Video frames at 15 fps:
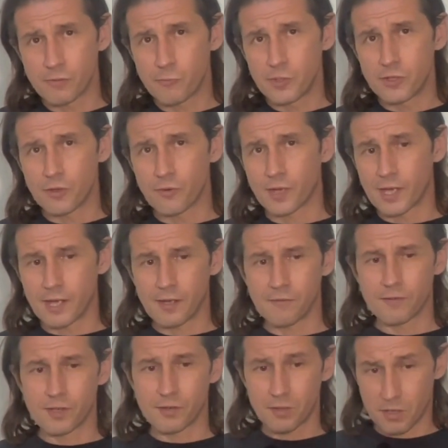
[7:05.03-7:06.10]
we don't have
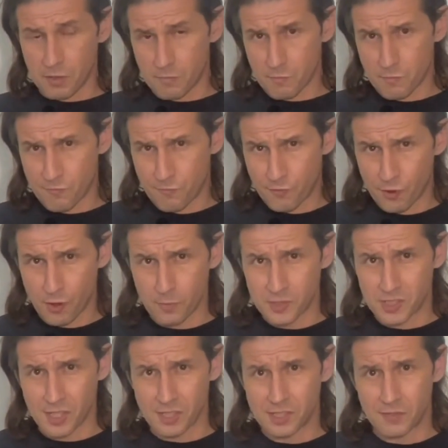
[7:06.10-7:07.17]
a firm
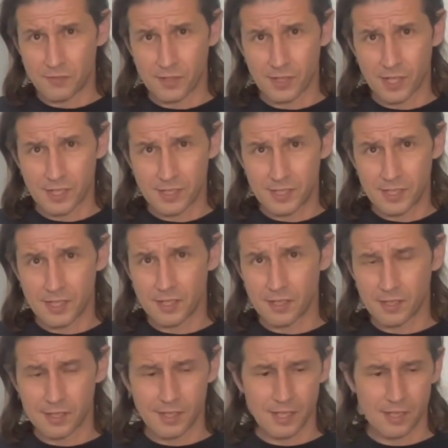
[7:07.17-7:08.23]
scientific idea
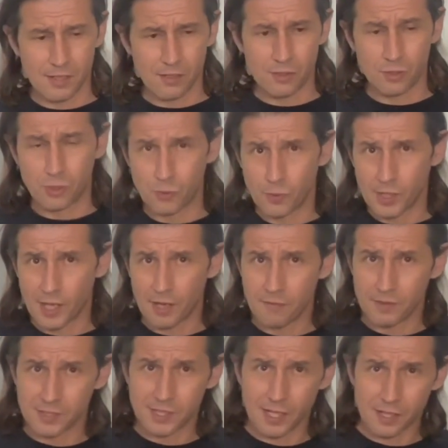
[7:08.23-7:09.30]
that do we have
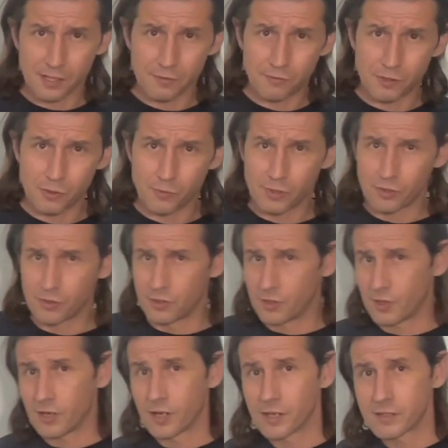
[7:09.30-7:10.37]
exactly free will or
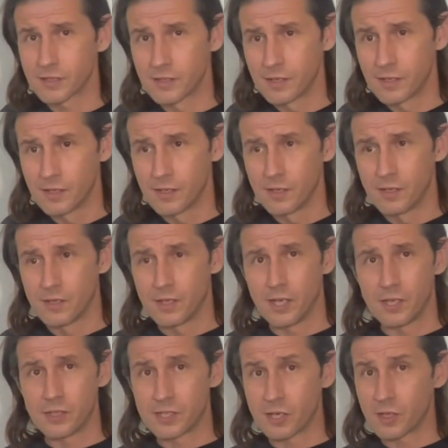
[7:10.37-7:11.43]
not,
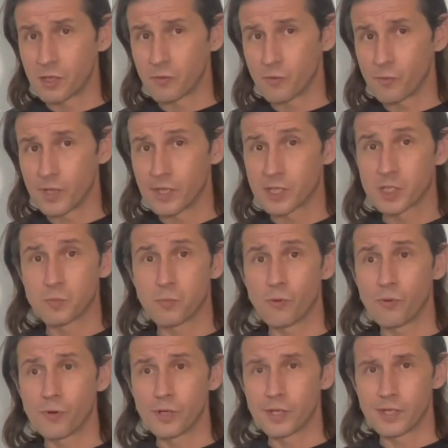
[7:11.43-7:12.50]
and generally when we
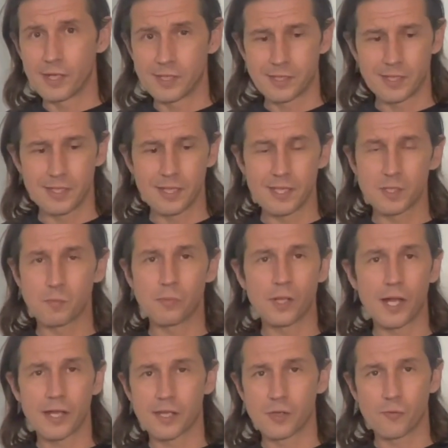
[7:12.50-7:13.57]
explore it, it's in this
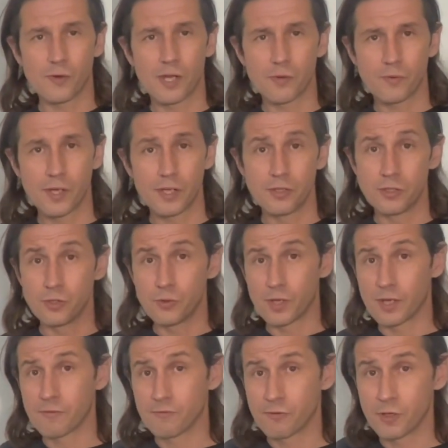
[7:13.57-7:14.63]
black and white way. Do you
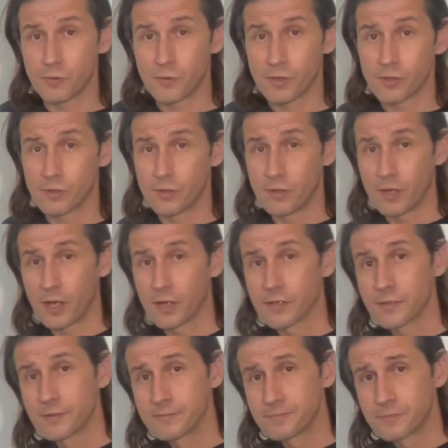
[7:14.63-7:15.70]
have free will or not?
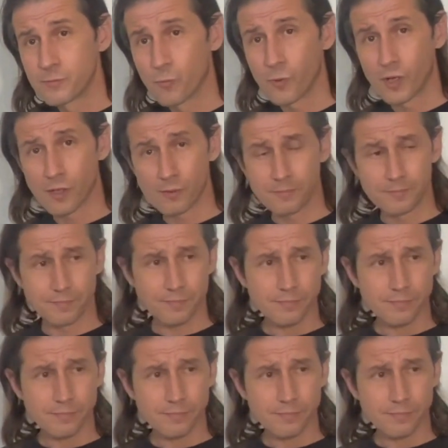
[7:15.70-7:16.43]
Well,